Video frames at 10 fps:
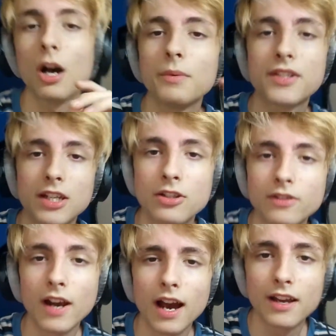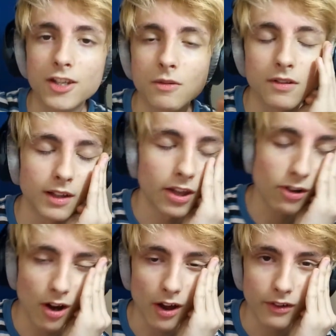I'll be seeing you guys later
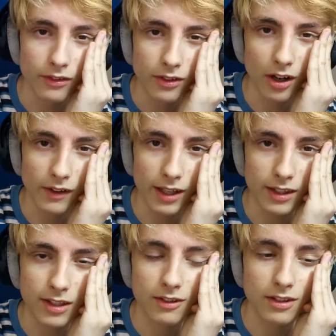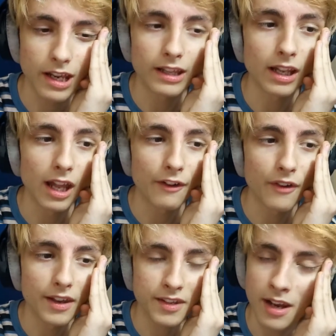on. Alright, this day in the life
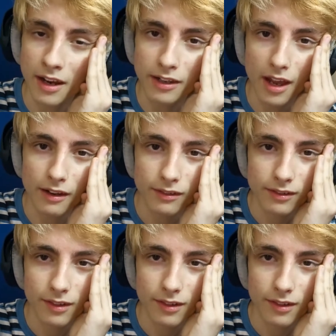hasn't ended yet.